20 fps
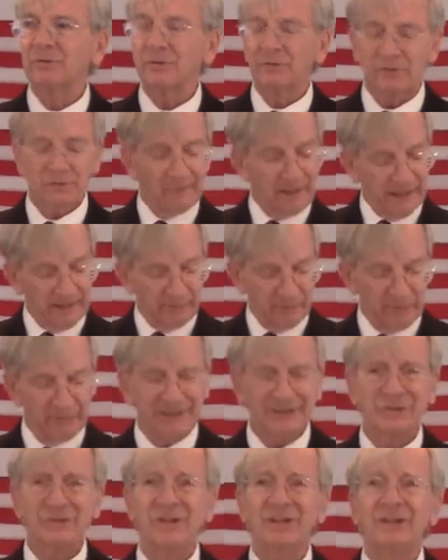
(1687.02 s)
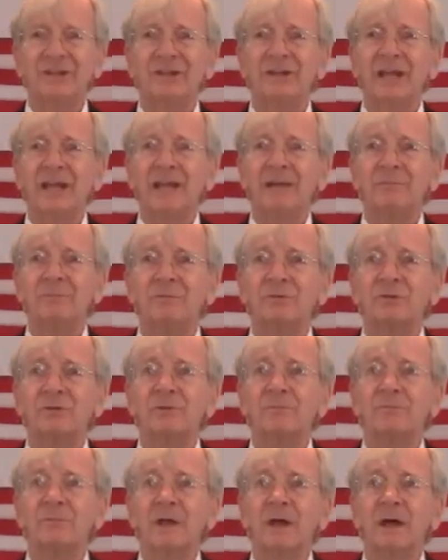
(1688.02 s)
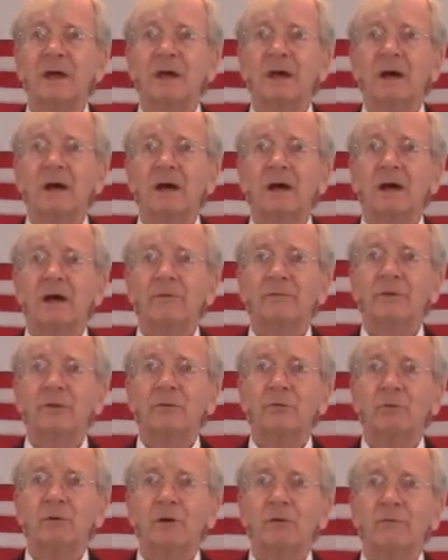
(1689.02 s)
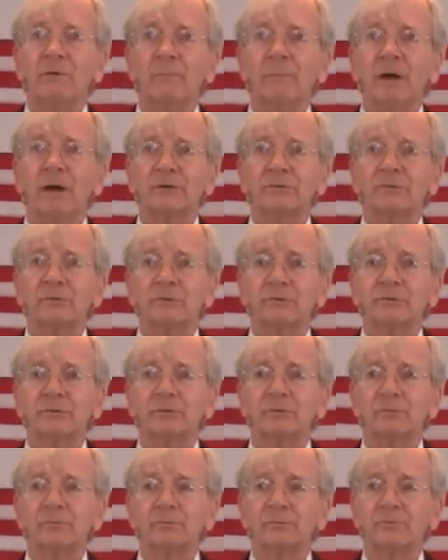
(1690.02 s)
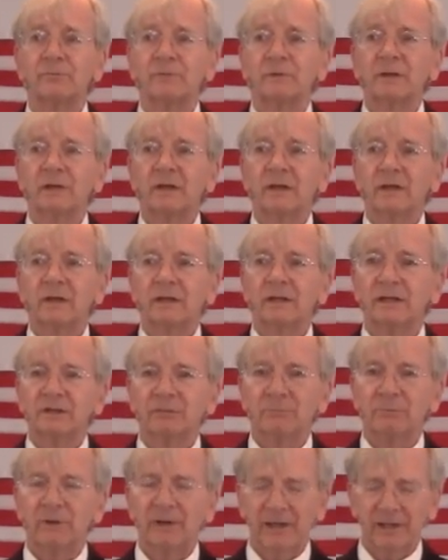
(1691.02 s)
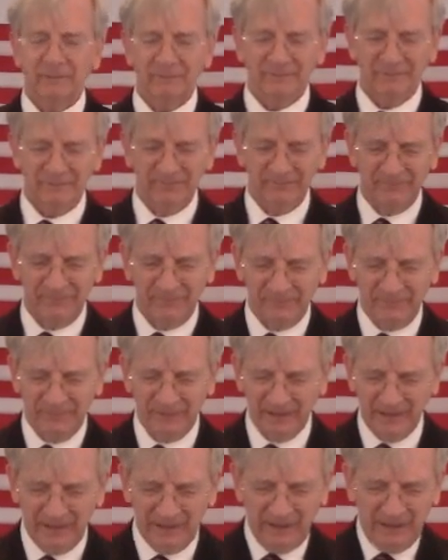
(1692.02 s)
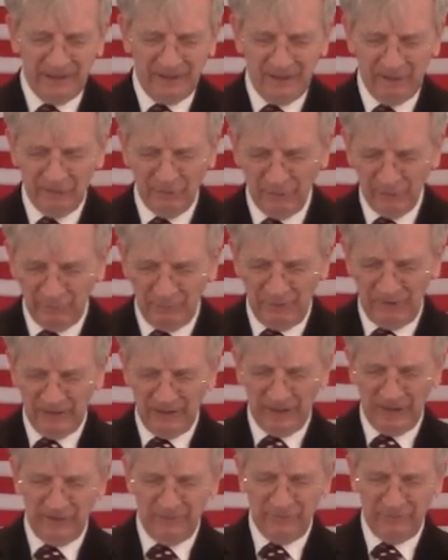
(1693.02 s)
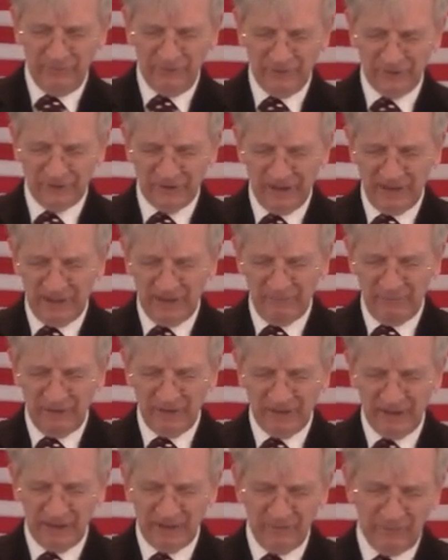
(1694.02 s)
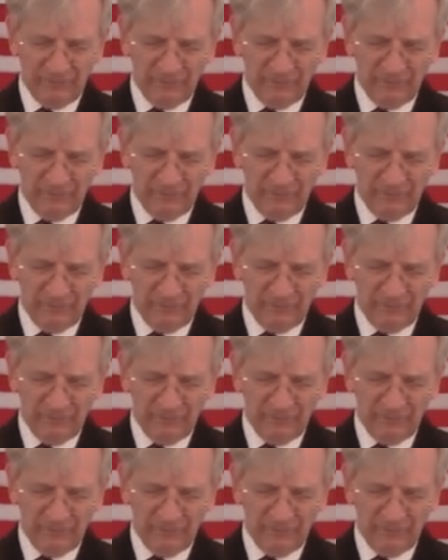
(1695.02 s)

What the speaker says: the Bible listing the names of the 12 apostles. Let's pray. Dear Lord, we thank you for this day. We thank you for